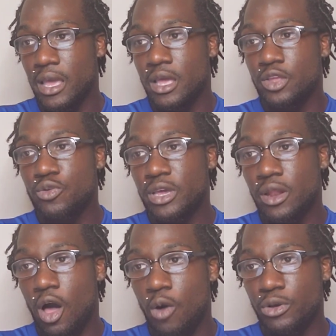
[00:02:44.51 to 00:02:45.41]
You can
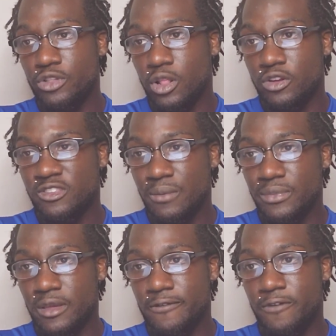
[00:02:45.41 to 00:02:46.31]
always learn
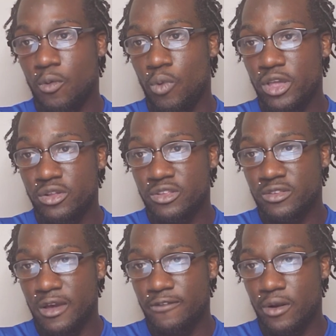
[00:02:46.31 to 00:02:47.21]
something from what you
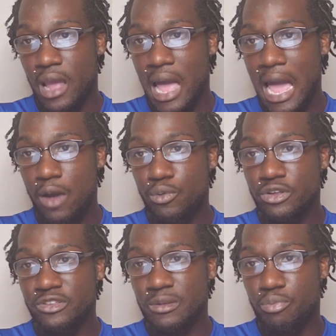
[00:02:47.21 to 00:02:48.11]
discover. I
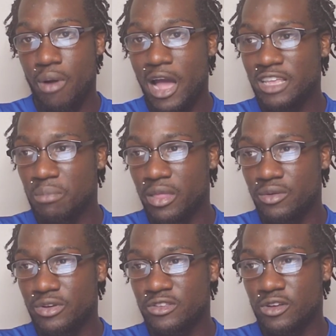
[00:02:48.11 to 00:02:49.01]
was surprised by the
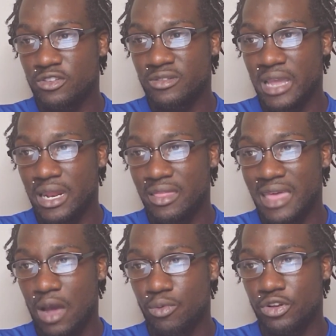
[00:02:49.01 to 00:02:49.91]
research data
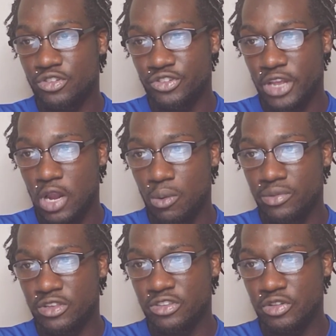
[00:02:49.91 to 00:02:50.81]
that was shared with
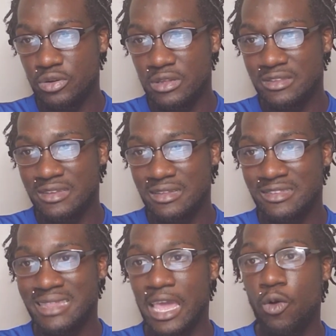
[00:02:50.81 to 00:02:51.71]
the students since
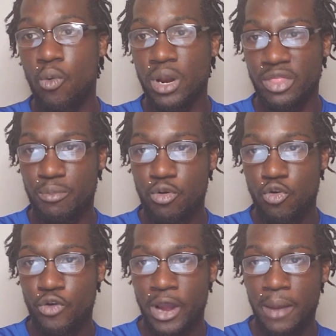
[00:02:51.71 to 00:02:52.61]
day one of the
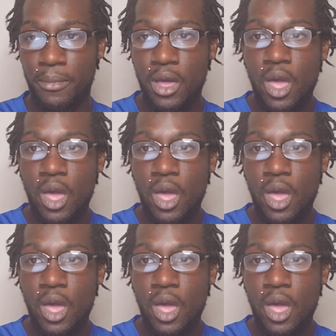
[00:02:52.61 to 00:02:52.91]
program.